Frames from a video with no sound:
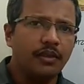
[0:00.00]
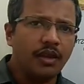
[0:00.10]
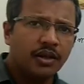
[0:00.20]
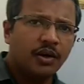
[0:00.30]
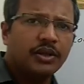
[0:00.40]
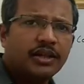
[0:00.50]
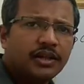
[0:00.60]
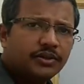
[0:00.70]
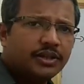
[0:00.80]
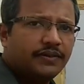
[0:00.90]
Now here
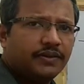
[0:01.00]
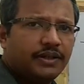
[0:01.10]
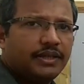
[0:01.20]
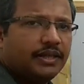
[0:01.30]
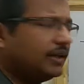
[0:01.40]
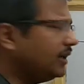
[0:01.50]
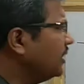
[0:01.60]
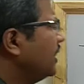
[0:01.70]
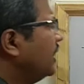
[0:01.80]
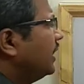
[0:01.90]
you can see that
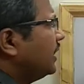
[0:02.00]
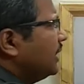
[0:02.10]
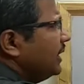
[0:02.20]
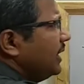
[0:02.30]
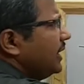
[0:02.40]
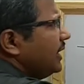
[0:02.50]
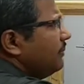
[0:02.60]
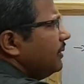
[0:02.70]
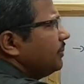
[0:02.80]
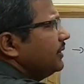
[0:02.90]

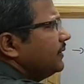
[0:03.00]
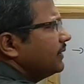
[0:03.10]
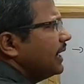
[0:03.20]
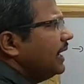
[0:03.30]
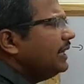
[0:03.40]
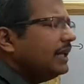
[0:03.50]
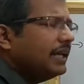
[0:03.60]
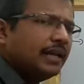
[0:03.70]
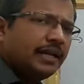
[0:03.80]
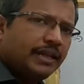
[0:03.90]
NAD plus and
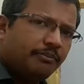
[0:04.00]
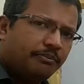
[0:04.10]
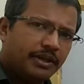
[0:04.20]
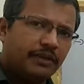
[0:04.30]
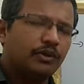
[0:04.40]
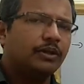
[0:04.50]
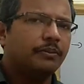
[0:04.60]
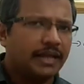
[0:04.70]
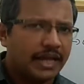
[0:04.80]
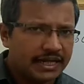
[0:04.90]
NADP will
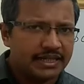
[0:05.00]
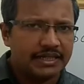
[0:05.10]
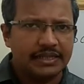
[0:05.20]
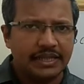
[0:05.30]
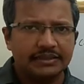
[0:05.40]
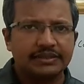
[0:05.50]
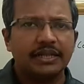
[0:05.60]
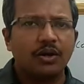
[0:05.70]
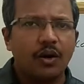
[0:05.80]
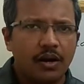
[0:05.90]
be acting as a
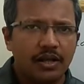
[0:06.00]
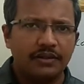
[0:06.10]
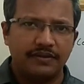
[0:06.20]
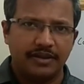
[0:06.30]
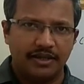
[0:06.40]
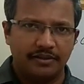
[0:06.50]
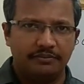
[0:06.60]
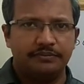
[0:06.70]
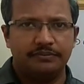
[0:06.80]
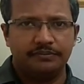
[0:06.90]
coenzyme.
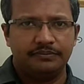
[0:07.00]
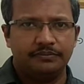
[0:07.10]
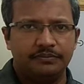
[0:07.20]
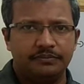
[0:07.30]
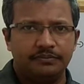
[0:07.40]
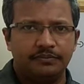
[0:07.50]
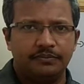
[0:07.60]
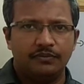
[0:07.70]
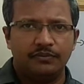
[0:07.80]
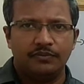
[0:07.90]

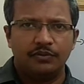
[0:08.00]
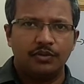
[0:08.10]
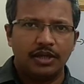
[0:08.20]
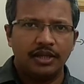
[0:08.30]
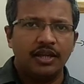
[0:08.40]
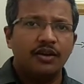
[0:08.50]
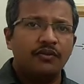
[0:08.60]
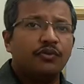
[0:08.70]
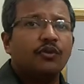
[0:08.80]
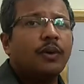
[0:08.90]
Okay,
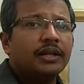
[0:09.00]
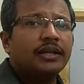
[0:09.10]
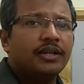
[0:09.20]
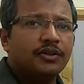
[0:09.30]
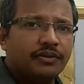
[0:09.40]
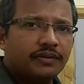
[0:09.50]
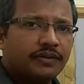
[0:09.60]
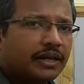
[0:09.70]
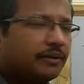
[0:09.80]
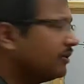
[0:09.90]
for what kind of
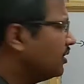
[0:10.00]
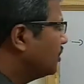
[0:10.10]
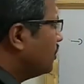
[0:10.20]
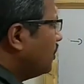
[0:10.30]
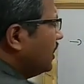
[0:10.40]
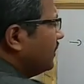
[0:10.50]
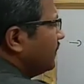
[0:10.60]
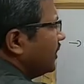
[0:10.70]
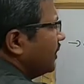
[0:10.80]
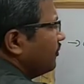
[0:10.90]
enzyme?
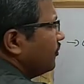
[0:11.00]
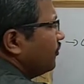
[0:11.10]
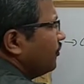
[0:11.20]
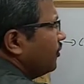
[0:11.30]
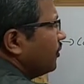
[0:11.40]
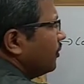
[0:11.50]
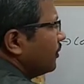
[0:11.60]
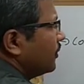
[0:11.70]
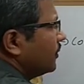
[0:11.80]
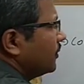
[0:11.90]
Coenzyme
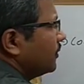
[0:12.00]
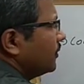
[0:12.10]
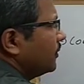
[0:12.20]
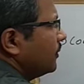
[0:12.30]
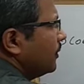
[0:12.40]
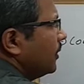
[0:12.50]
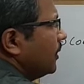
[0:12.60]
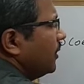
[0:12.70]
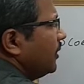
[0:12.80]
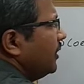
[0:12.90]
for
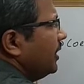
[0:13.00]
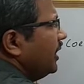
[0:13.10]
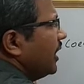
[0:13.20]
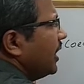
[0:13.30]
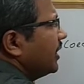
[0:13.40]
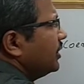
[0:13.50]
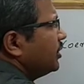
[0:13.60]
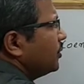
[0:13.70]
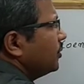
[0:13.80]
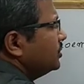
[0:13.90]

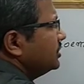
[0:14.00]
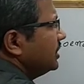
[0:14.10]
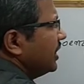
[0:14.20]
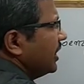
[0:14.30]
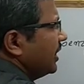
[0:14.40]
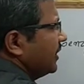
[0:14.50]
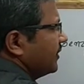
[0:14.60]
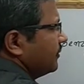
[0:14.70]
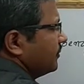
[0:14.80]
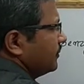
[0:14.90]
dehydrogenase.